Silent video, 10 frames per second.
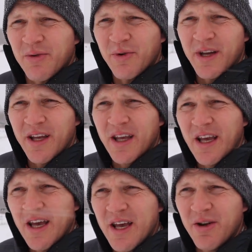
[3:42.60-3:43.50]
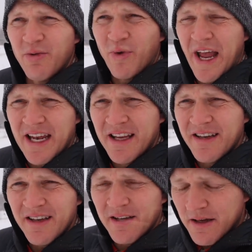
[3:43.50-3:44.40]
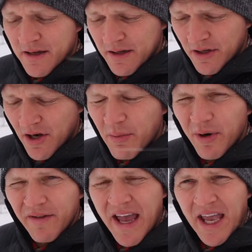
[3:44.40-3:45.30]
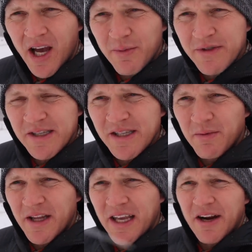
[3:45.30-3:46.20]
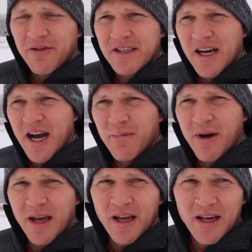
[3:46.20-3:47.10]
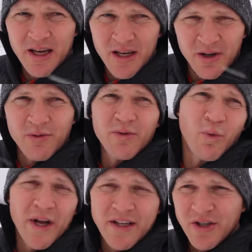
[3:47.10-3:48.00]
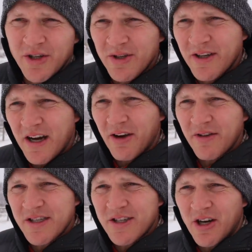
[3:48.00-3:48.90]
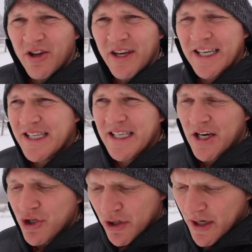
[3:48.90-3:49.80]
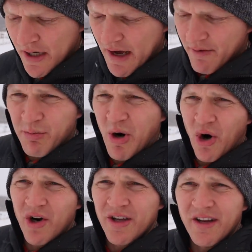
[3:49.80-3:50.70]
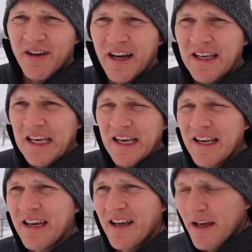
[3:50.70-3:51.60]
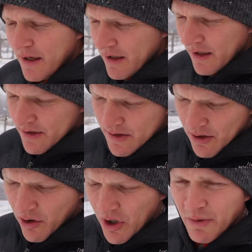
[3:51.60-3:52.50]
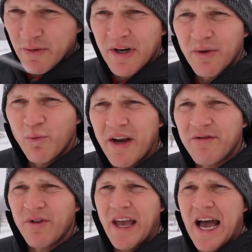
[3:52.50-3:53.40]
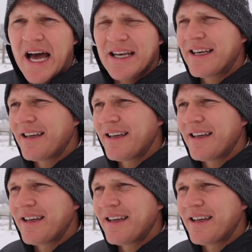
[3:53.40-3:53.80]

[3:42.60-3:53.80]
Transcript: We ran into a number of hangups. It seemed like every time I went to kind of install the next section, I'd have a part that I needed. And so i I'd wait for that.